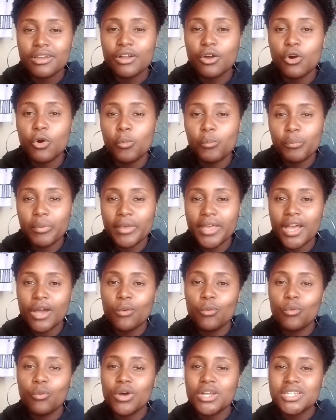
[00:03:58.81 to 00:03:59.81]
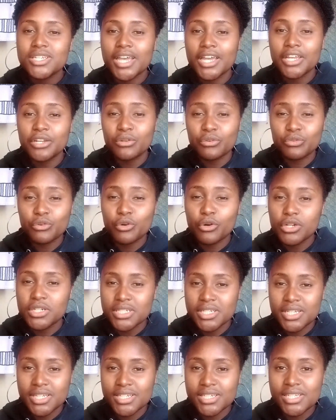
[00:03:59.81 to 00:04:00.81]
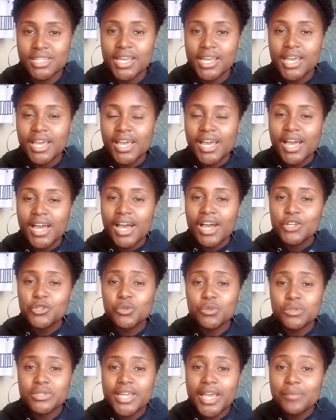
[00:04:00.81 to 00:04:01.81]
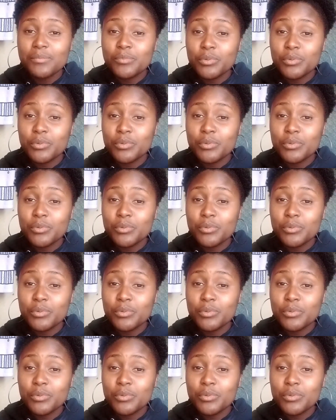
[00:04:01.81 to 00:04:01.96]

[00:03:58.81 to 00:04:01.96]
compare what kind of content should I